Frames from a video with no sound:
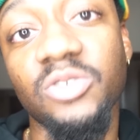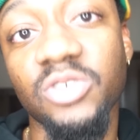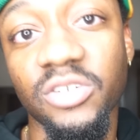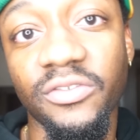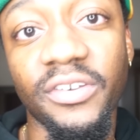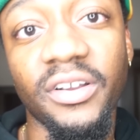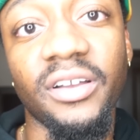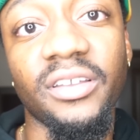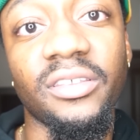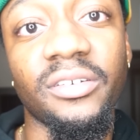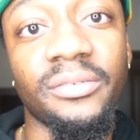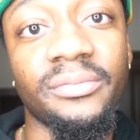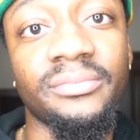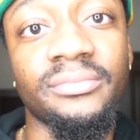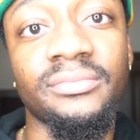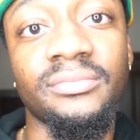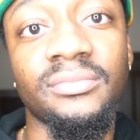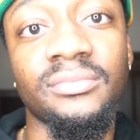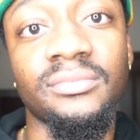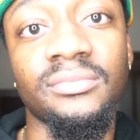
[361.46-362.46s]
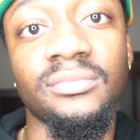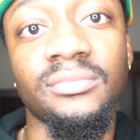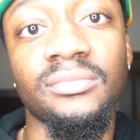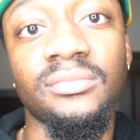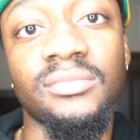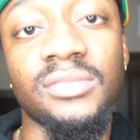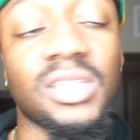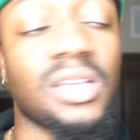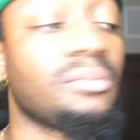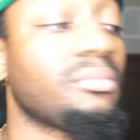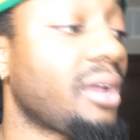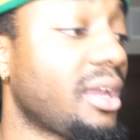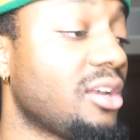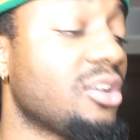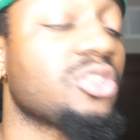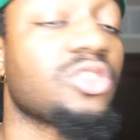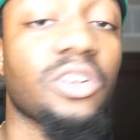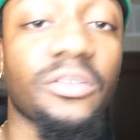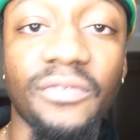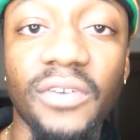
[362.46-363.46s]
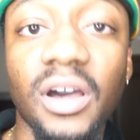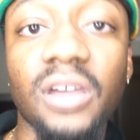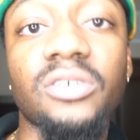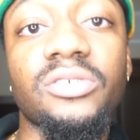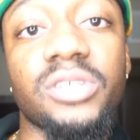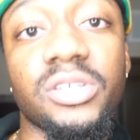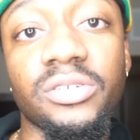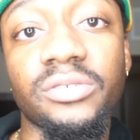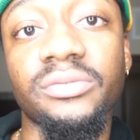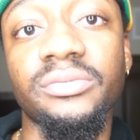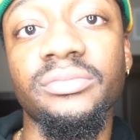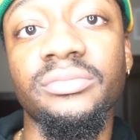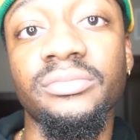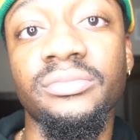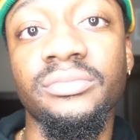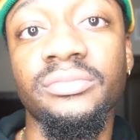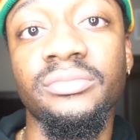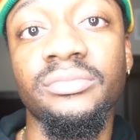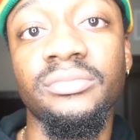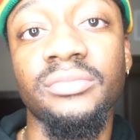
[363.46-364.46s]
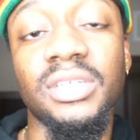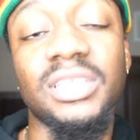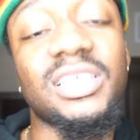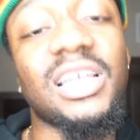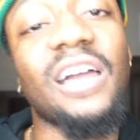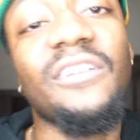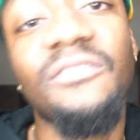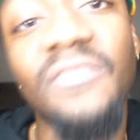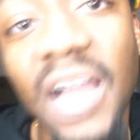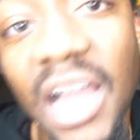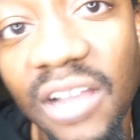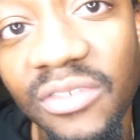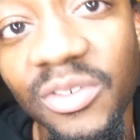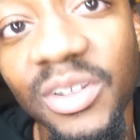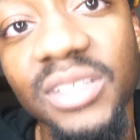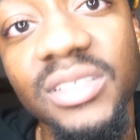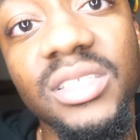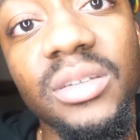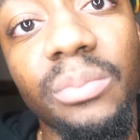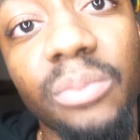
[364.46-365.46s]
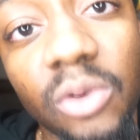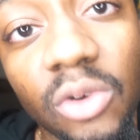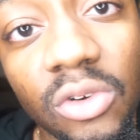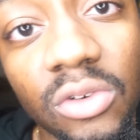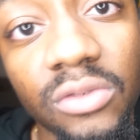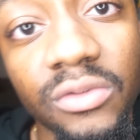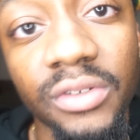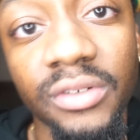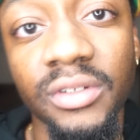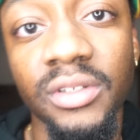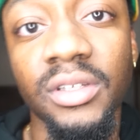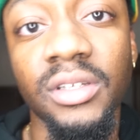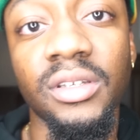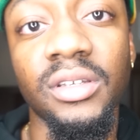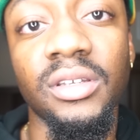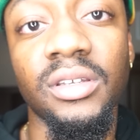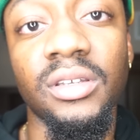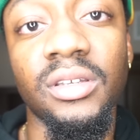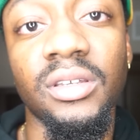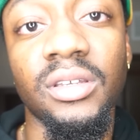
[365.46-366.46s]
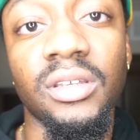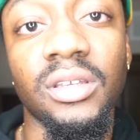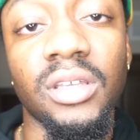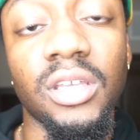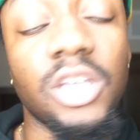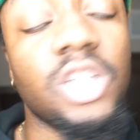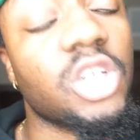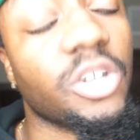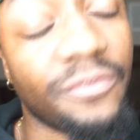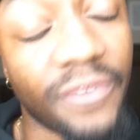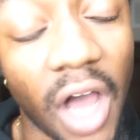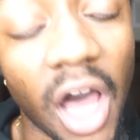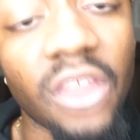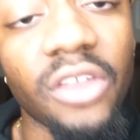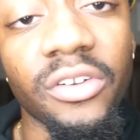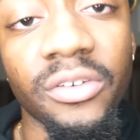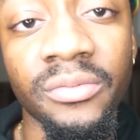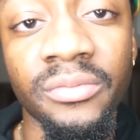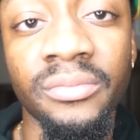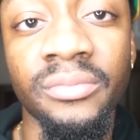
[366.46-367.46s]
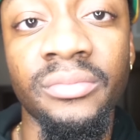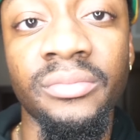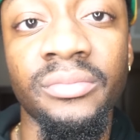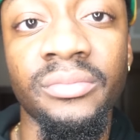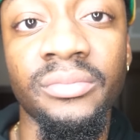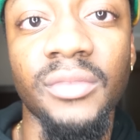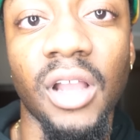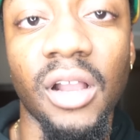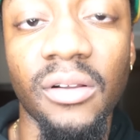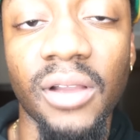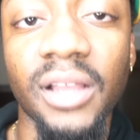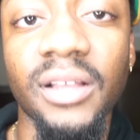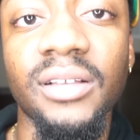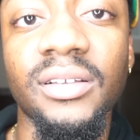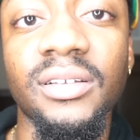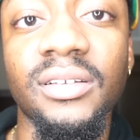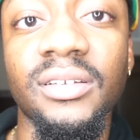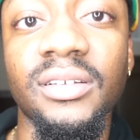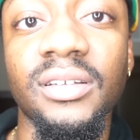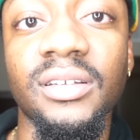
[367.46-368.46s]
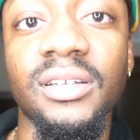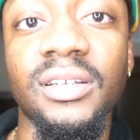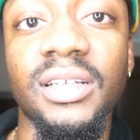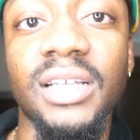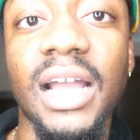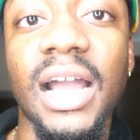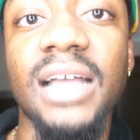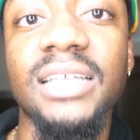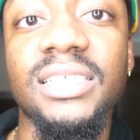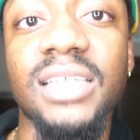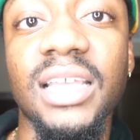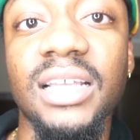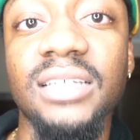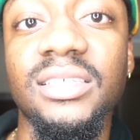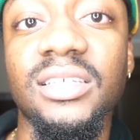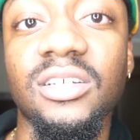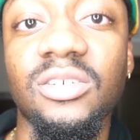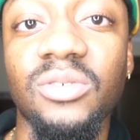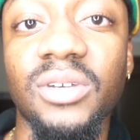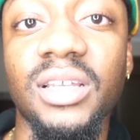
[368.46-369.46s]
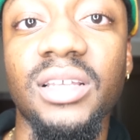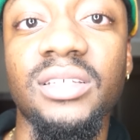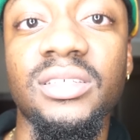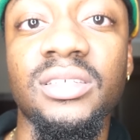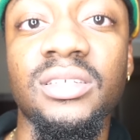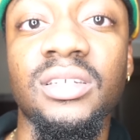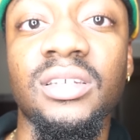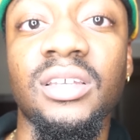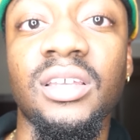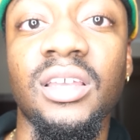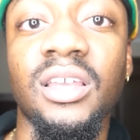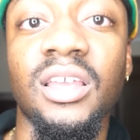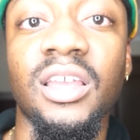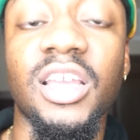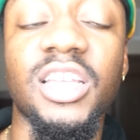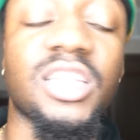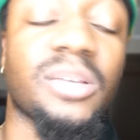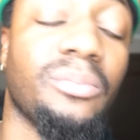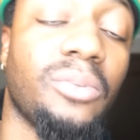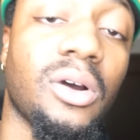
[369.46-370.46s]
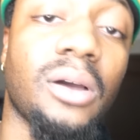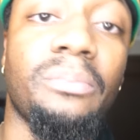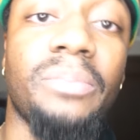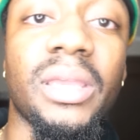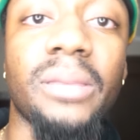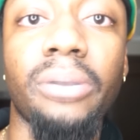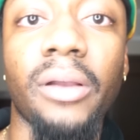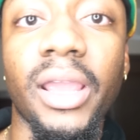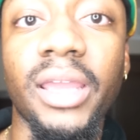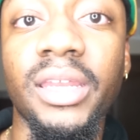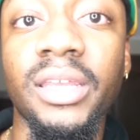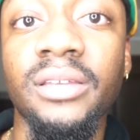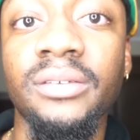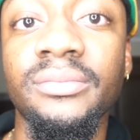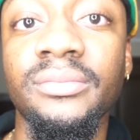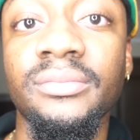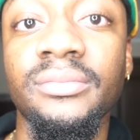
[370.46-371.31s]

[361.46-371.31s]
was your father? Tom Brady is your father too. He's got 5 rings to prove he's your father. All right, guys, kings and queens. It's your boy B. Brady.